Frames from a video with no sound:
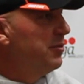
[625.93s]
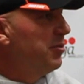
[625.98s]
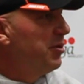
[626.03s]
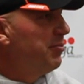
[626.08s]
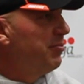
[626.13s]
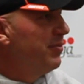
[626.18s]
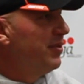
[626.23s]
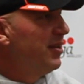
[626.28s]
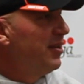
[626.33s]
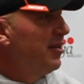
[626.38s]
team
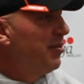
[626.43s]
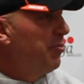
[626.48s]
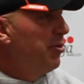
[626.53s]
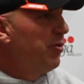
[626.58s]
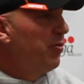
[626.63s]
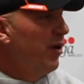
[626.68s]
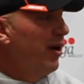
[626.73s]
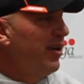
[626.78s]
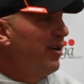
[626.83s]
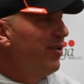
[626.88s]
at
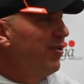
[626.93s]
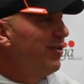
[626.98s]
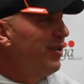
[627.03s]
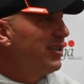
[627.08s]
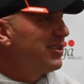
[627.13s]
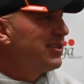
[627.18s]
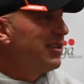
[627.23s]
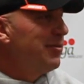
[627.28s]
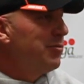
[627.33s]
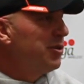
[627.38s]
BYU, and
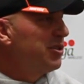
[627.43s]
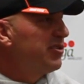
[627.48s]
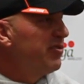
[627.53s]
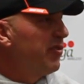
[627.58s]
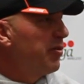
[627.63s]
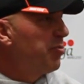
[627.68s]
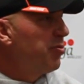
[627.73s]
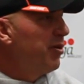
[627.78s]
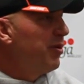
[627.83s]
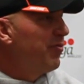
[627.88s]
that's not much
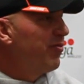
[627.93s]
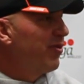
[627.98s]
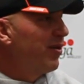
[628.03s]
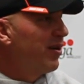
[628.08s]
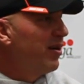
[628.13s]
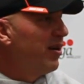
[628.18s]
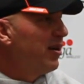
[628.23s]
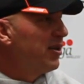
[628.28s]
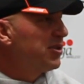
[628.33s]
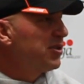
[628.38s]
of a prep for
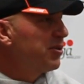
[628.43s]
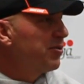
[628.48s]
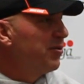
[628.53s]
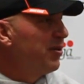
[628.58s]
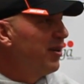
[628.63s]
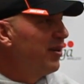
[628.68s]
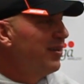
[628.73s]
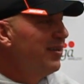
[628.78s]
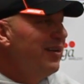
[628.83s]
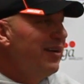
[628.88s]
a college
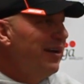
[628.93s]
career.